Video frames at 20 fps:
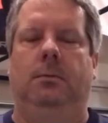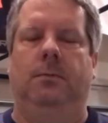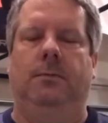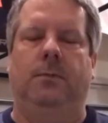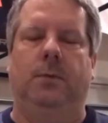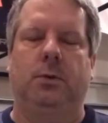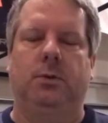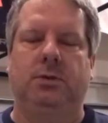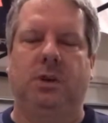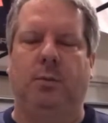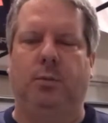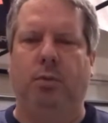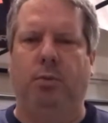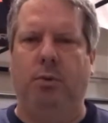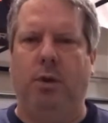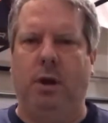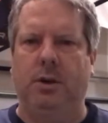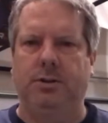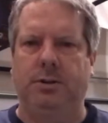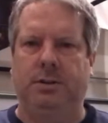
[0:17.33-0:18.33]
First couple
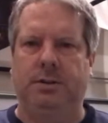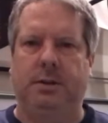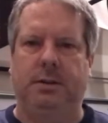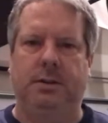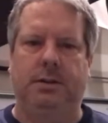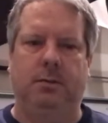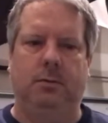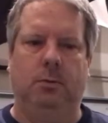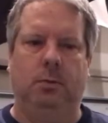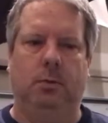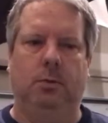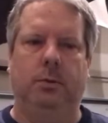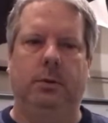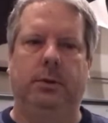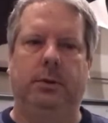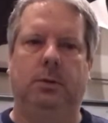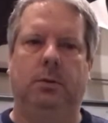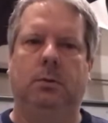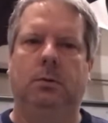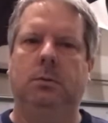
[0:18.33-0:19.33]
projects I did were
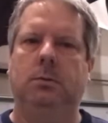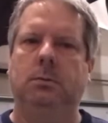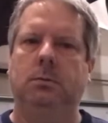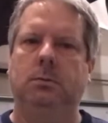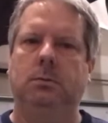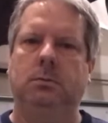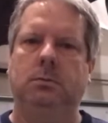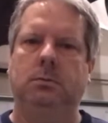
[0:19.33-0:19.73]
really cool.